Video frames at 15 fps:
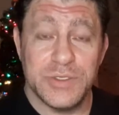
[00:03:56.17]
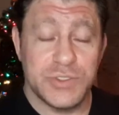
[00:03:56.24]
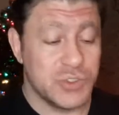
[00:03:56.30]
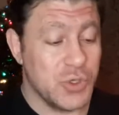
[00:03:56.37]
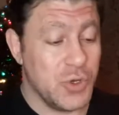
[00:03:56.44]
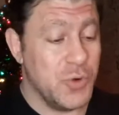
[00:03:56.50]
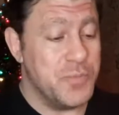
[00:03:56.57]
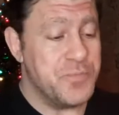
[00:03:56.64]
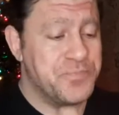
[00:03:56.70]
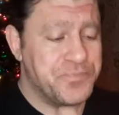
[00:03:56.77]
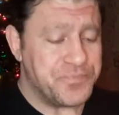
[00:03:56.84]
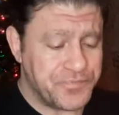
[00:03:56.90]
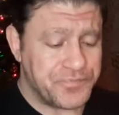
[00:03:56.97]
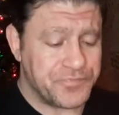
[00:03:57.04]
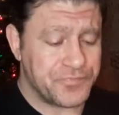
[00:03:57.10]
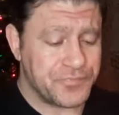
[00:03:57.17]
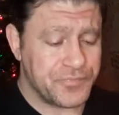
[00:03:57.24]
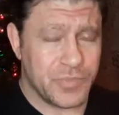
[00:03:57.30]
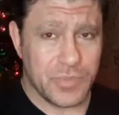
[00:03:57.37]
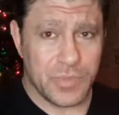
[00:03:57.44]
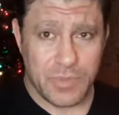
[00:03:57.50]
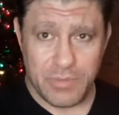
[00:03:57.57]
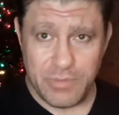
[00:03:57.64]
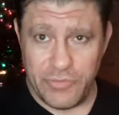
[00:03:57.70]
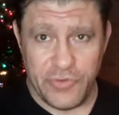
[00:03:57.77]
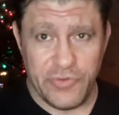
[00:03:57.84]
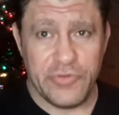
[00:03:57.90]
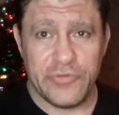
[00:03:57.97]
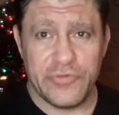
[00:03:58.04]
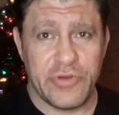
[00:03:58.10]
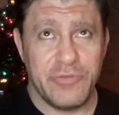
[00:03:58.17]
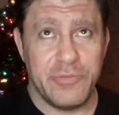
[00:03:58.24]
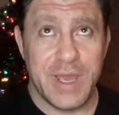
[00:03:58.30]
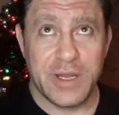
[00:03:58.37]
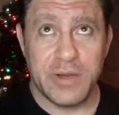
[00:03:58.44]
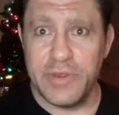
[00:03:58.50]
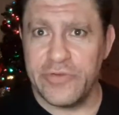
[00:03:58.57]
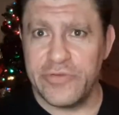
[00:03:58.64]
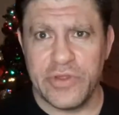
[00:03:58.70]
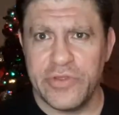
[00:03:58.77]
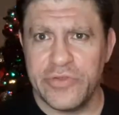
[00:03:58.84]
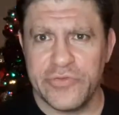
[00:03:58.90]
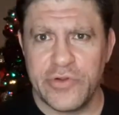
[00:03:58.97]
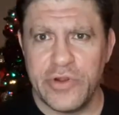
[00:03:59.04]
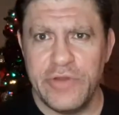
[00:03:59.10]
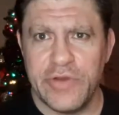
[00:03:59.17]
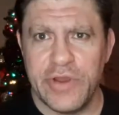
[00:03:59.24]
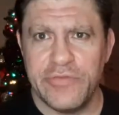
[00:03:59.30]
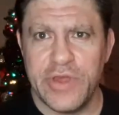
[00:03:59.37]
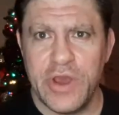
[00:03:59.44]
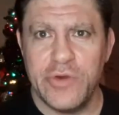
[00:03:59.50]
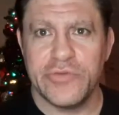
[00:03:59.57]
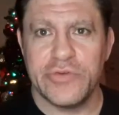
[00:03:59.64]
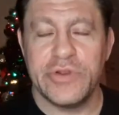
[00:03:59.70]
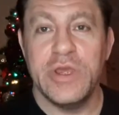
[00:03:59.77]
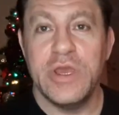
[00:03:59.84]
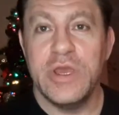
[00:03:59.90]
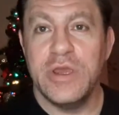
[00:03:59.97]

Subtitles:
So 357 Magnum, I think 35,000.